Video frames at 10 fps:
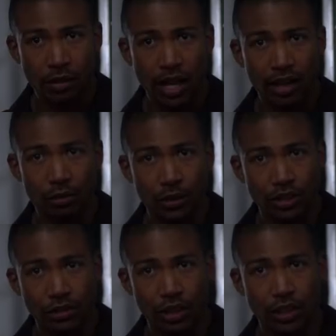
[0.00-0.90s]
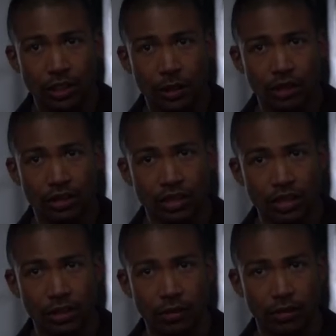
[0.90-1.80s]
the witch who did the spell is in league
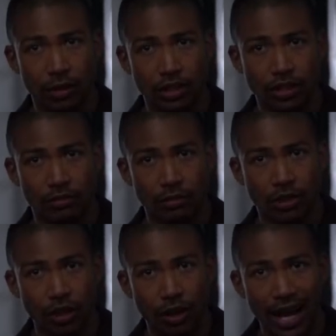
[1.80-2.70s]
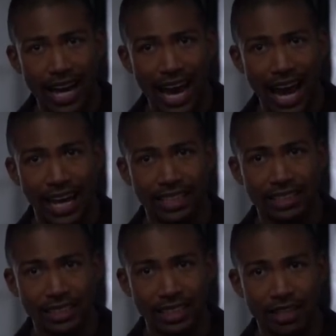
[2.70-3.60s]
with the rest of them, so I had to
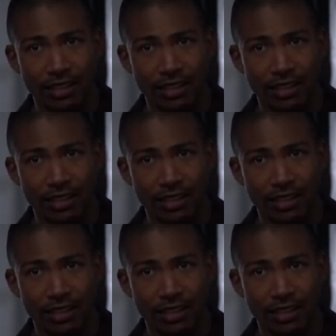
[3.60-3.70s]
take you